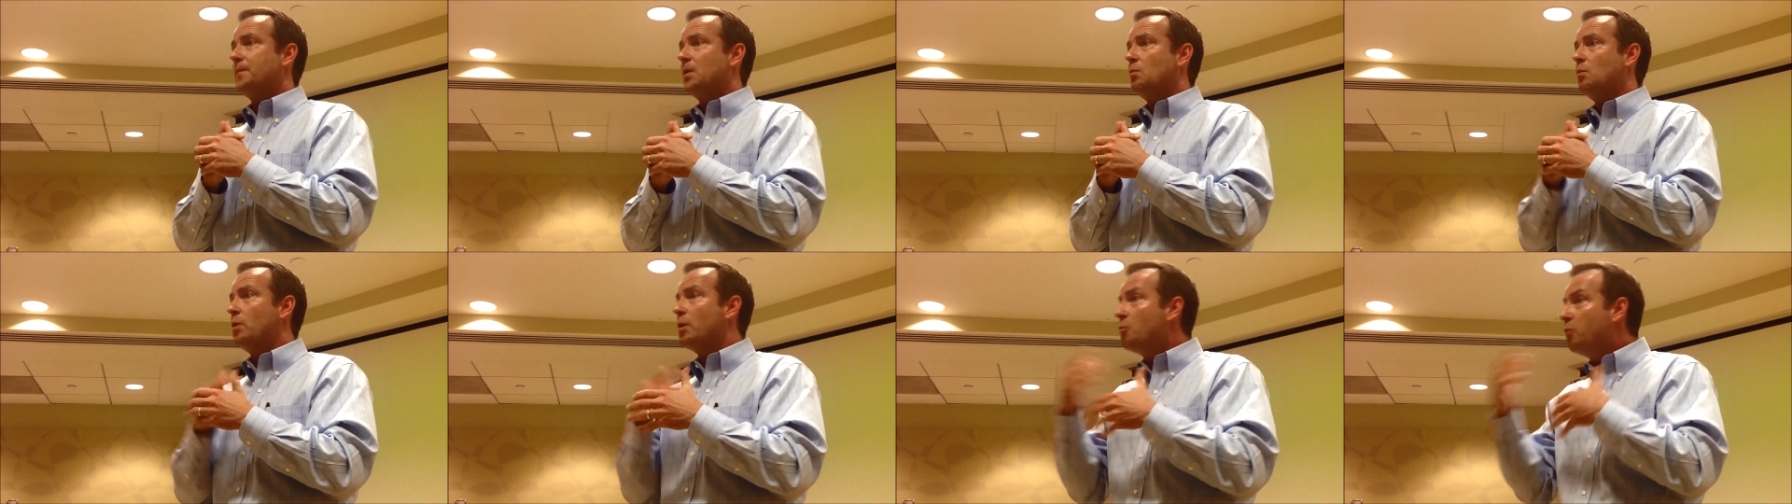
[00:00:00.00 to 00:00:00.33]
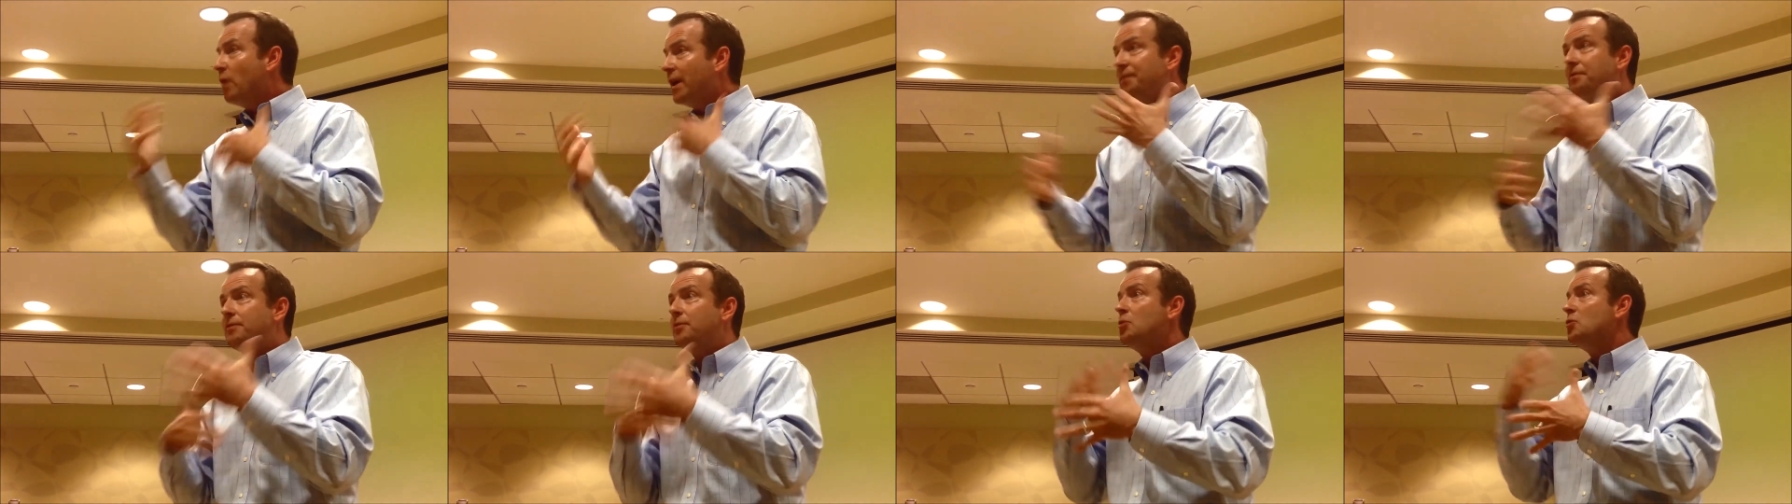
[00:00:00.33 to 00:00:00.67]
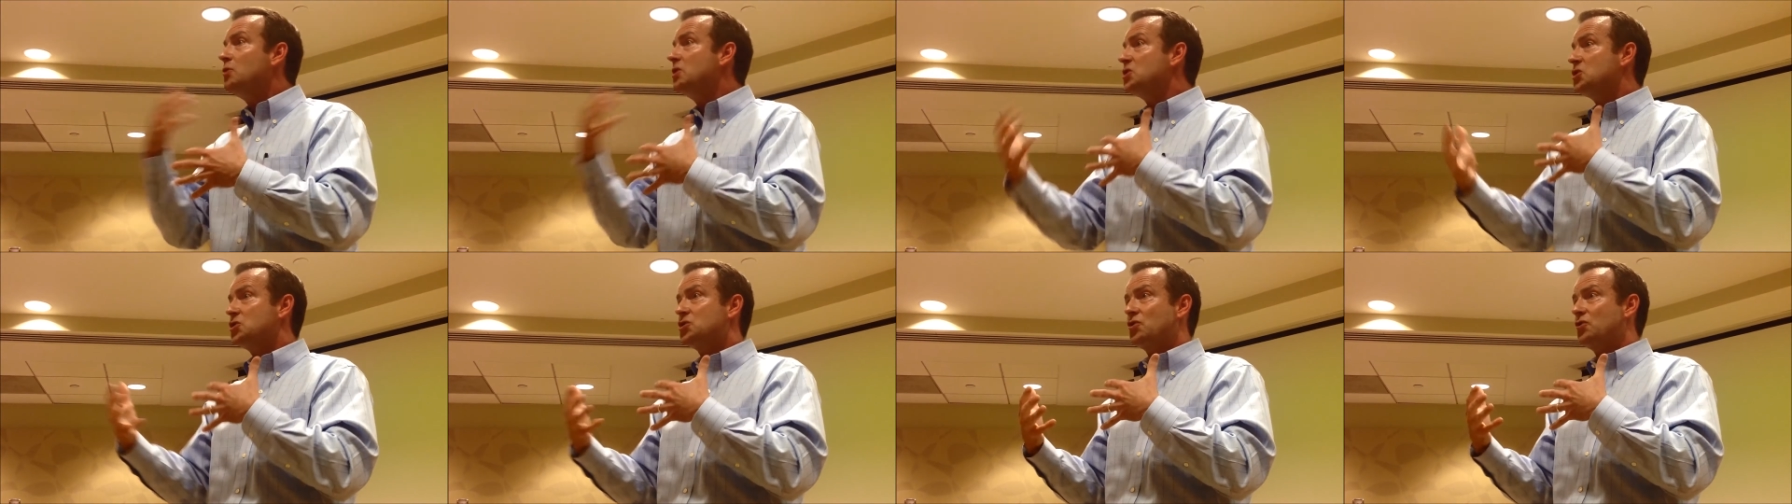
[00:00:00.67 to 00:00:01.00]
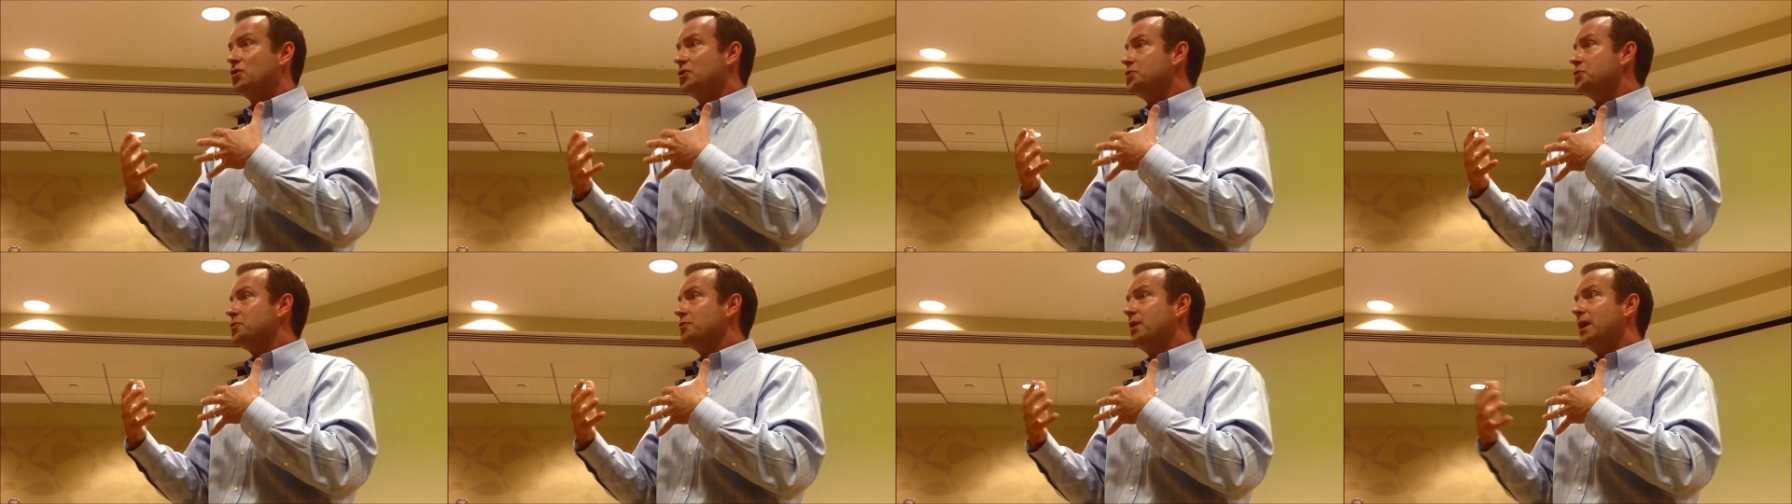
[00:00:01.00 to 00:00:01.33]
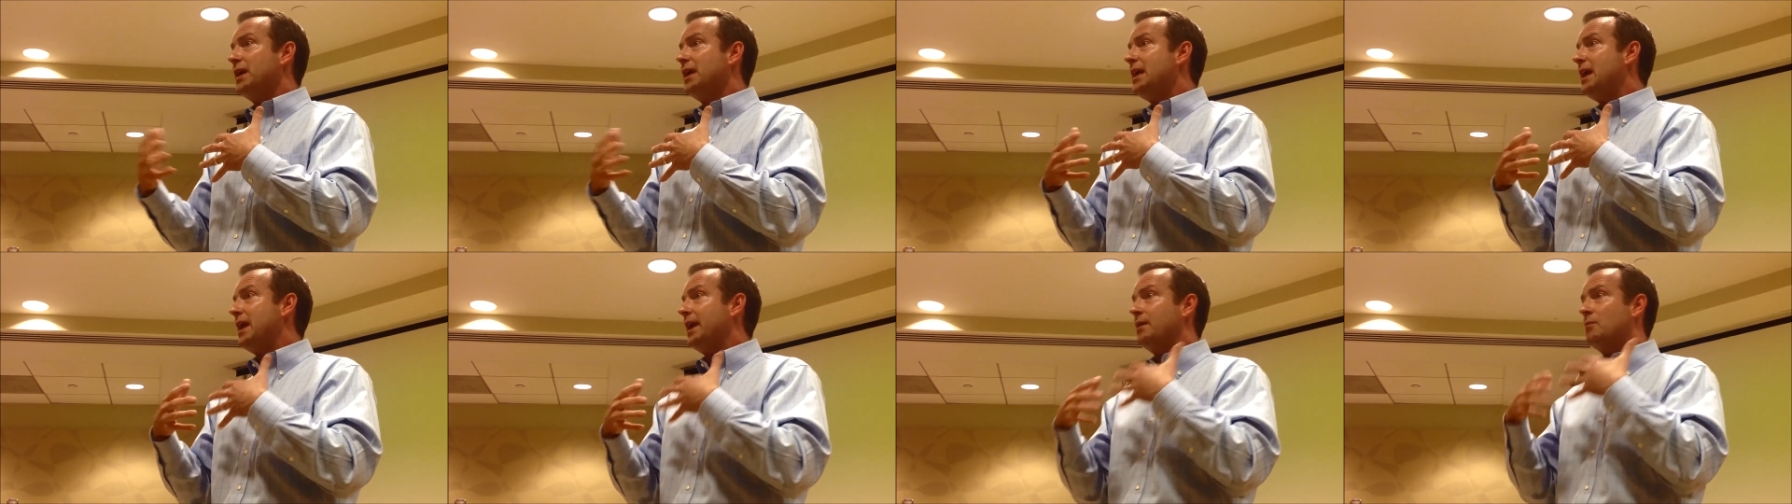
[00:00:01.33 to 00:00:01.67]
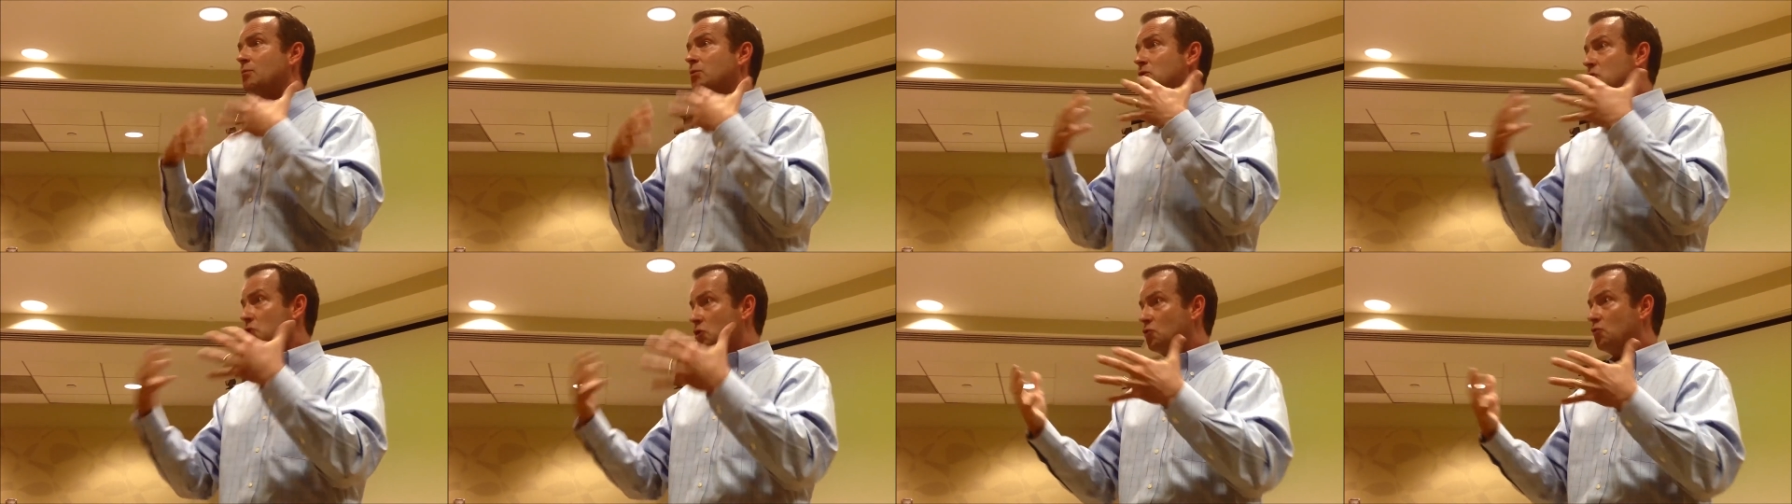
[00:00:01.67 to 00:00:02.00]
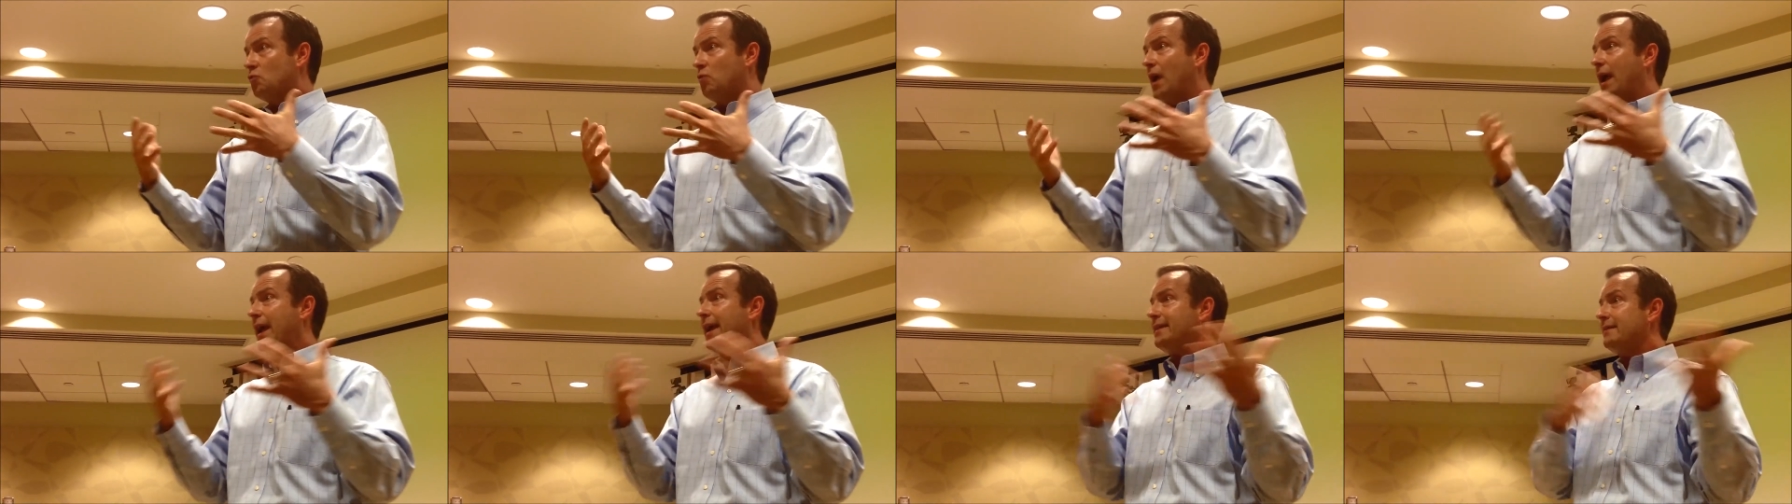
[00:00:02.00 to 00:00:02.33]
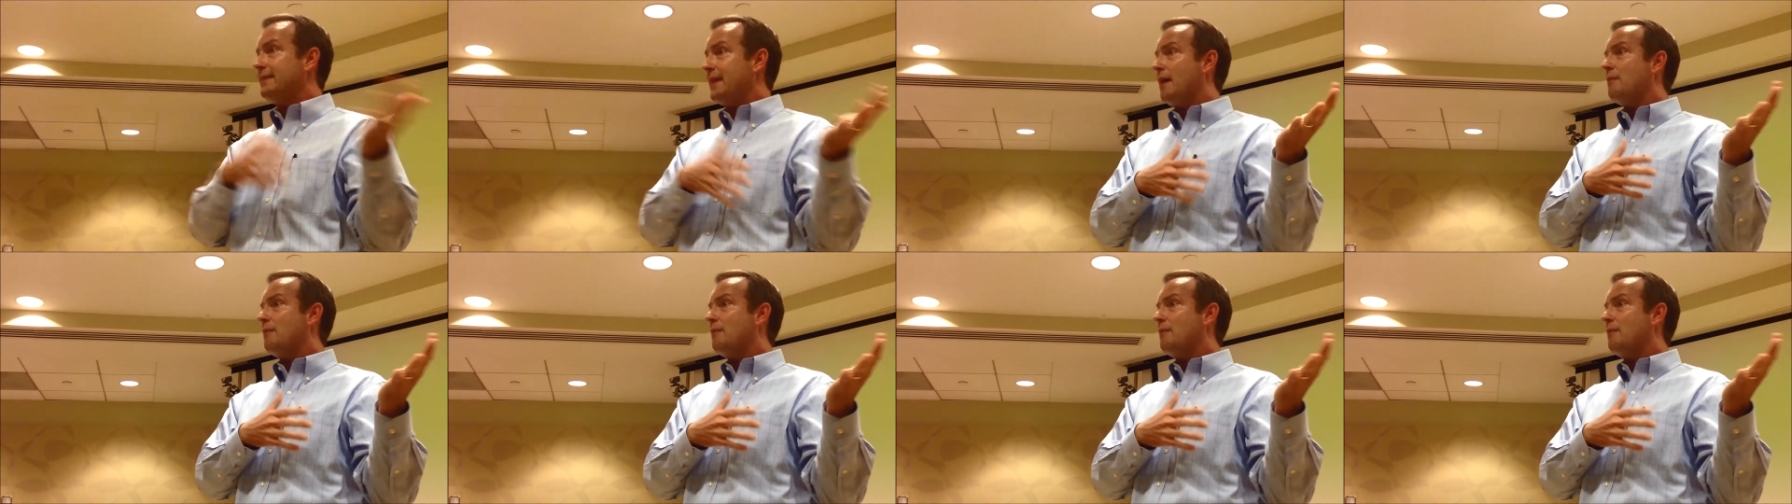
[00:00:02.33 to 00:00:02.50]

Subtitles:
We went through the surgery, and it was great.